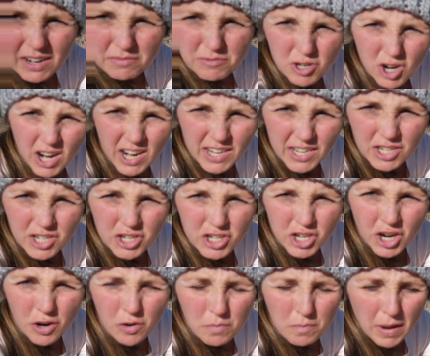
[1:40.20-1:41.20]
I'm trying to
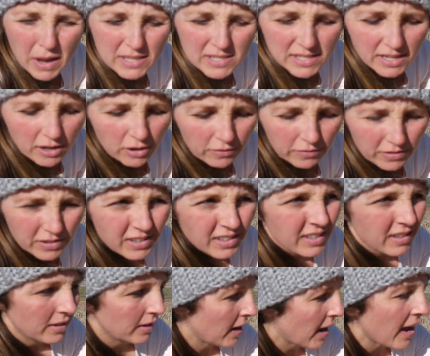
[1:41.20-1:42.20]
show myself.
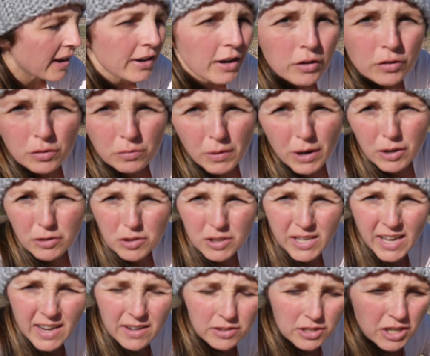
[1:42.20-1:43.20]
I know the road's
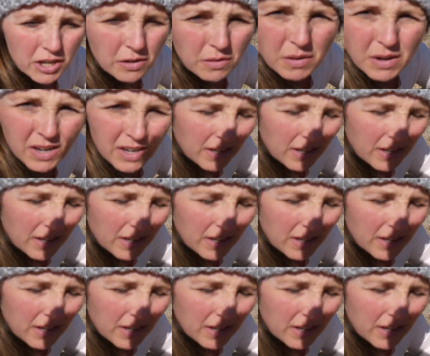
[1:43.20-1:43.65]
loud too.